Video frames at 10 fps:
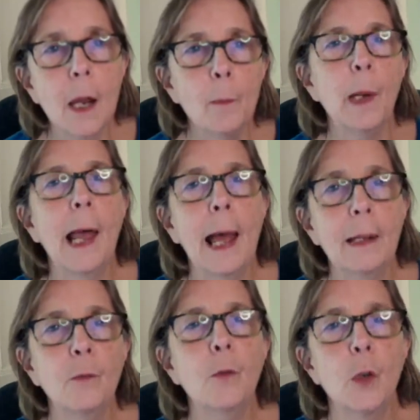a plan
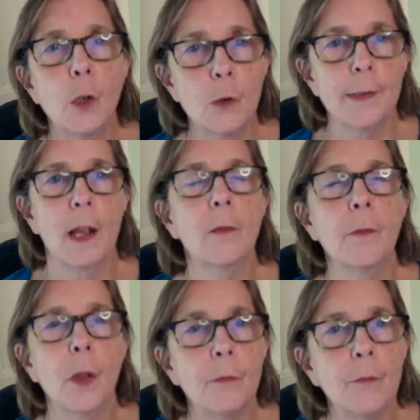for yourself
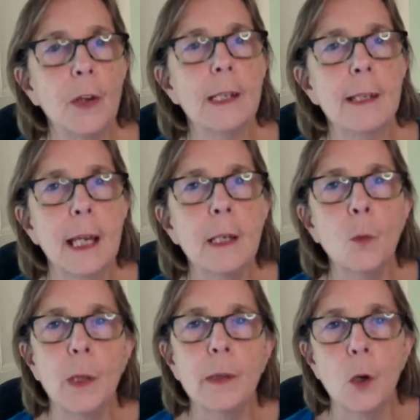that fits in
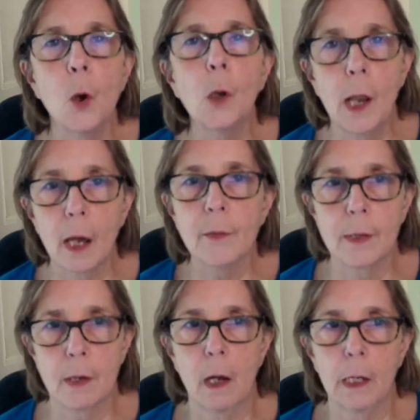with your
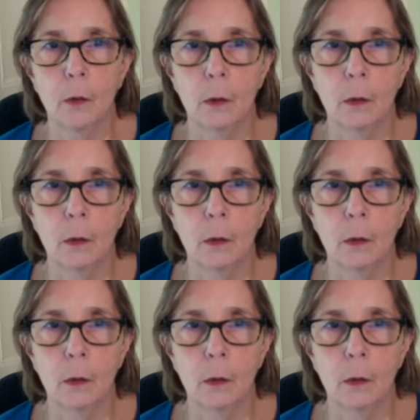lifestyle.